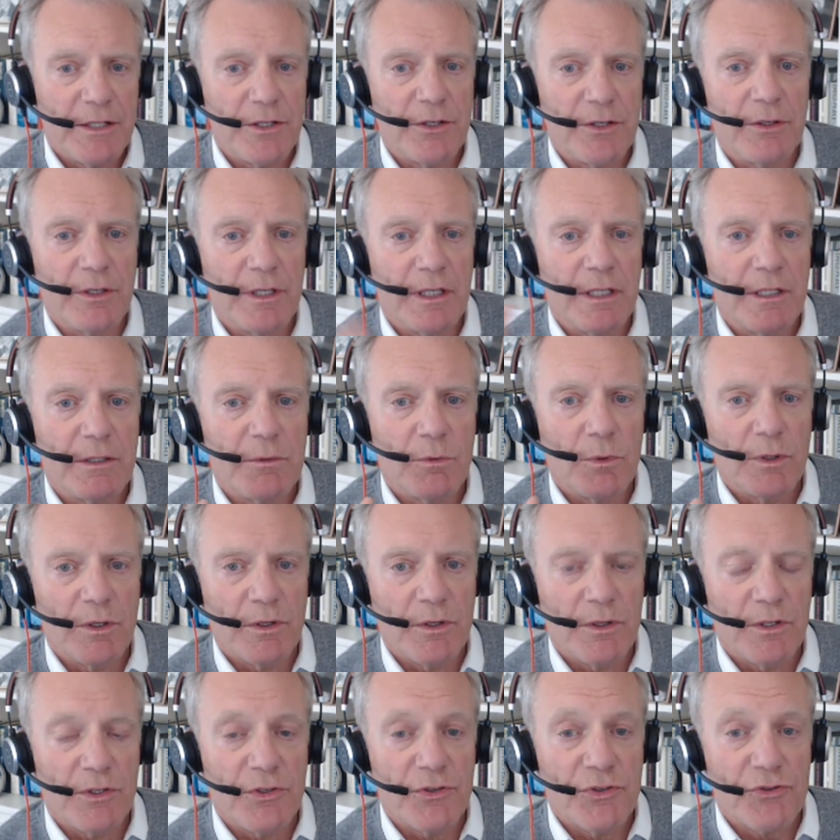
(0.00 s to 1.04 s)
hit on it.
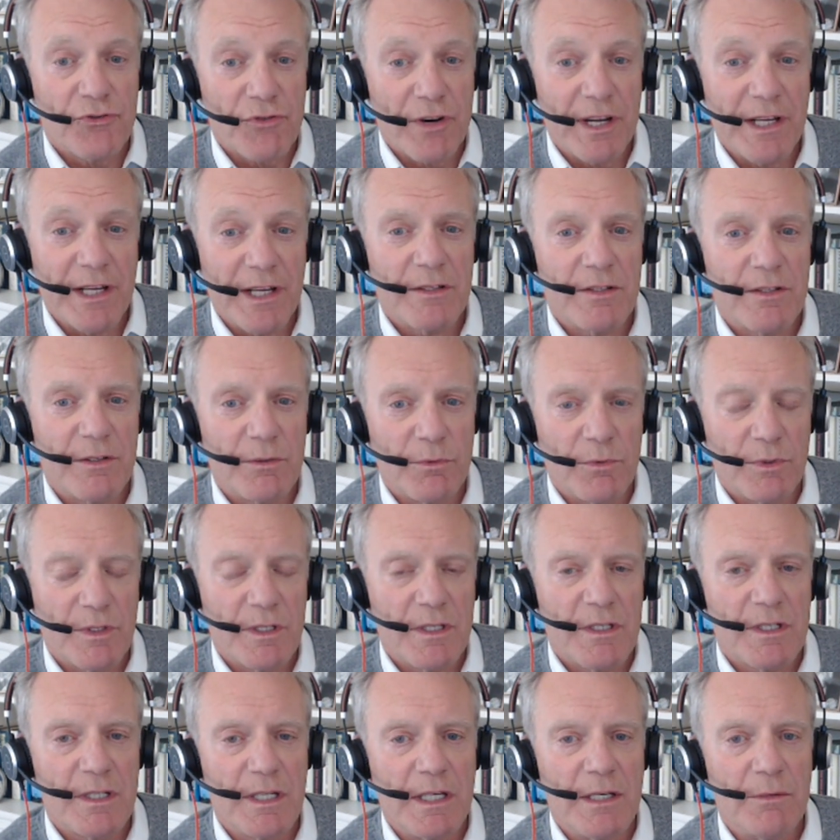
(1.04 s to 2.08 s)
One of the strengths that
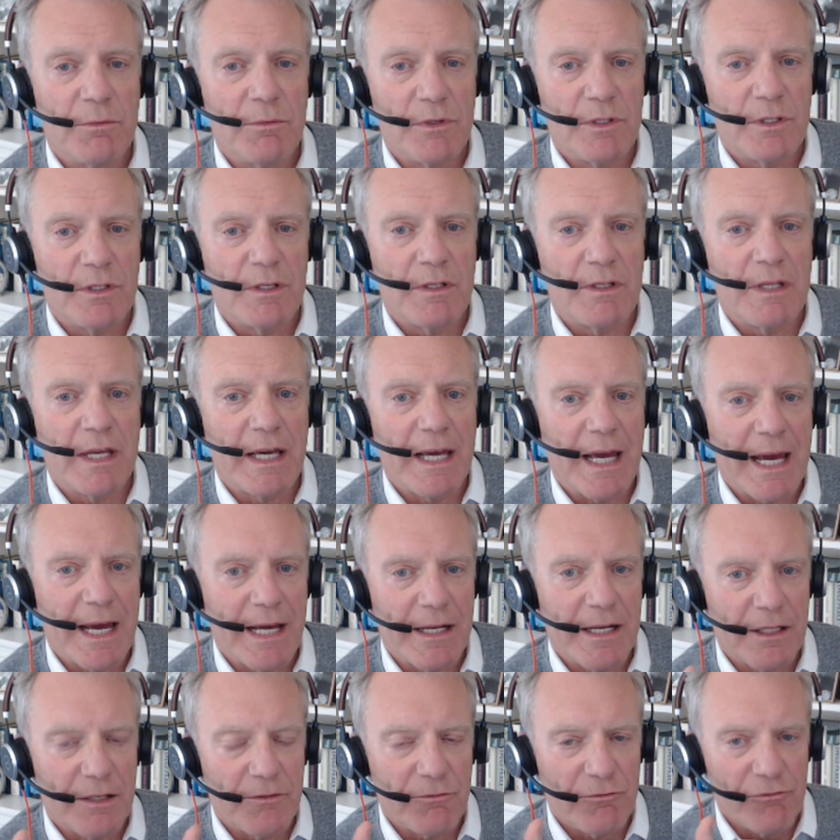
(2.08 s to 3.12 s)
was seen was that they
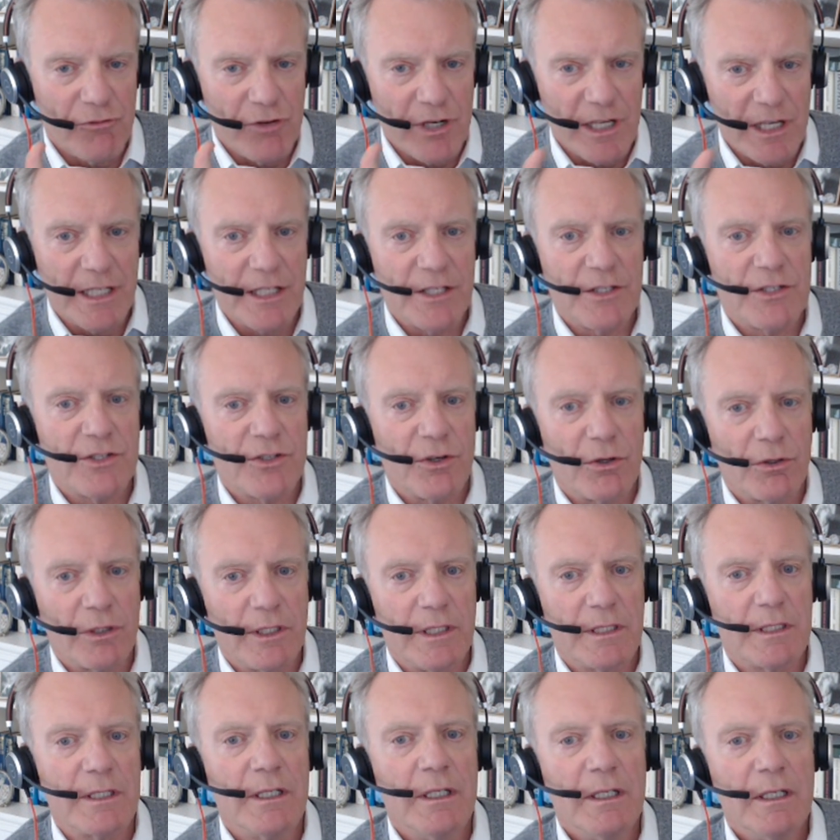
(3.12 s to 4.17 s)
had a really
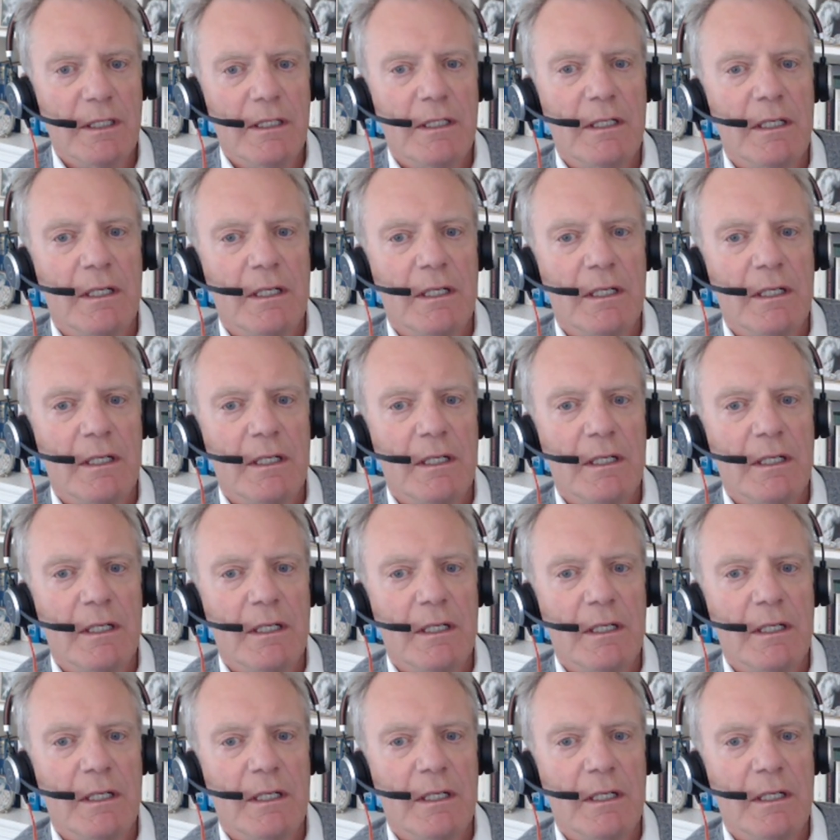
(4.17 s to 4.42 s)
solid yeah.